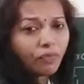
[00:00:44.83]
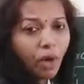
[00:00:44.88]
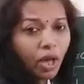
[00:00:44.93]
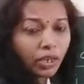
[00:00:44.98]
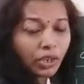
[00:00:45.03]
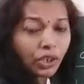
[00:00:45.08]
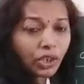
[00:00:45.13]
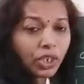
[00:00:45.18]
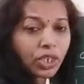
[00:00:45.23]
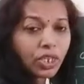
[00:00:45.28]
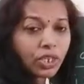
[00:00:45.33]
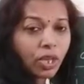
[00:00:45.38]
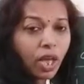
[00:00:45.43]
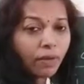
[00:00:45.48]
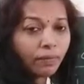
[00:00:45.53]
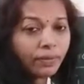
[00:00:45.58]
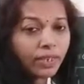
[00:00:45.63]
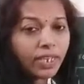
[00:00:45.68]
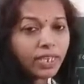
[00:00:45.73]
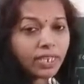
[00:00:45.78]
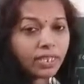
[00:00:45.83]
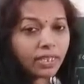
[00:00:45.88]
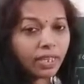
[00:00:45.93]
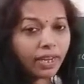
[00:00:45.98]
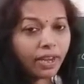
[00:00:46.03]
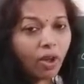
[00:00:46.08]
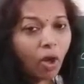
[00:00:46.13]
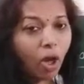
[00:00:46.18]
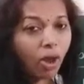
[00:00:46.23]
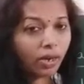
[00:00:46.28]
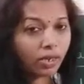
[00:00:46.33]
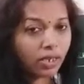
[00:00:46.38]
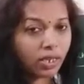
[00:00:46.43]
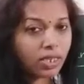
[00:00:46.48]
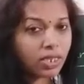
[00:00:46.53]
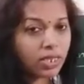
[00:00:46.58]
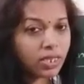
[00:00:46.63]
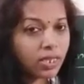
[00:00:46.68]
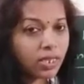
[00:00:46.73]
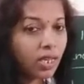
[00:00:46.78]
functions of these three
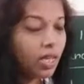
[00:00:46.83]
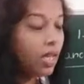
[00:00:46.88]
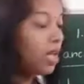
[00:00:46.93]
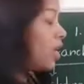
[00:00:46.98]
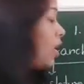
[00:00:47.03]
organs?